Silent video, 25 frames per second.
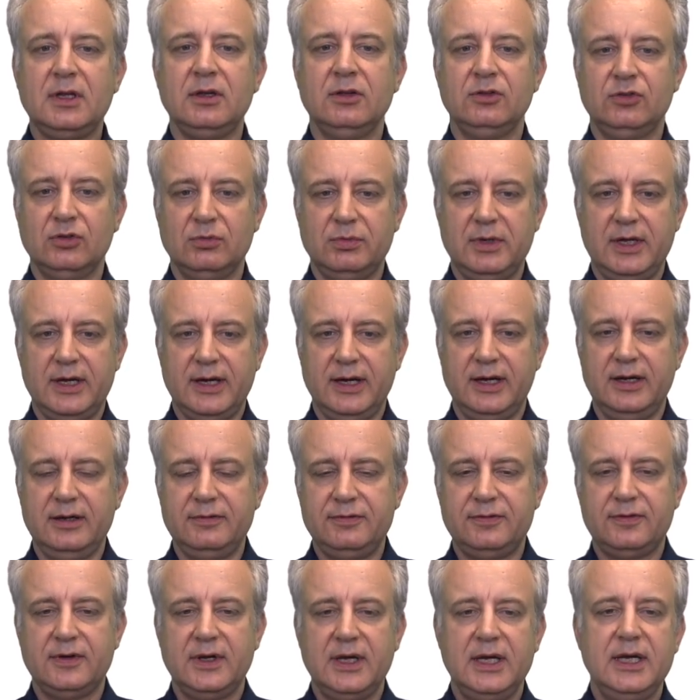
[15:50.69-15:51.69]
So we
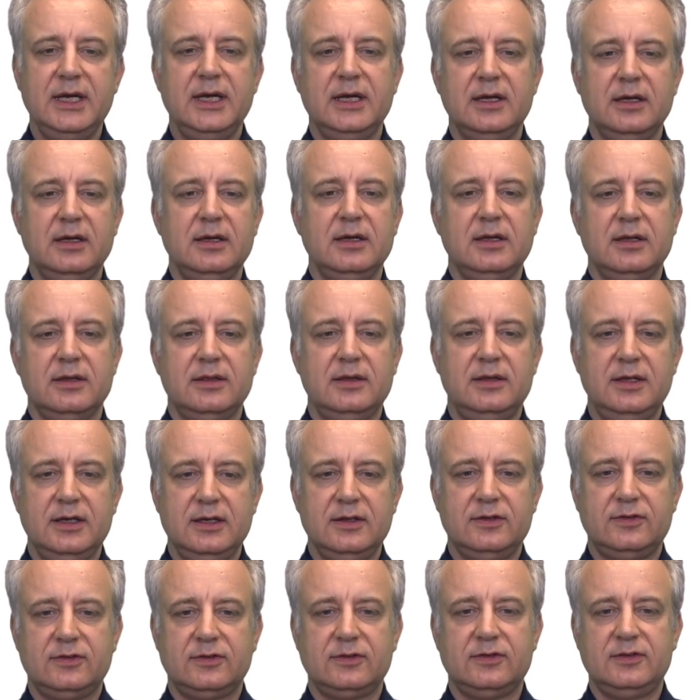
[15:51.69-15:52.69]
have
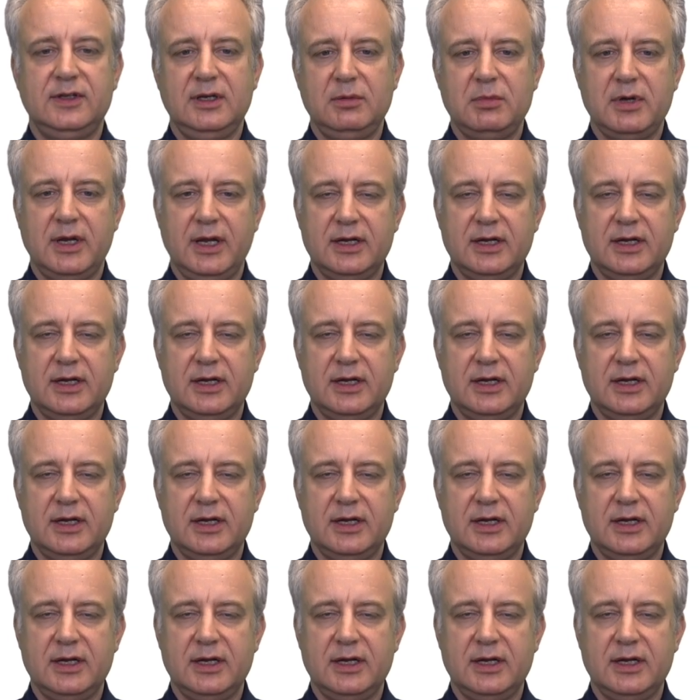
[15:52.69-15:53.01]
this sigma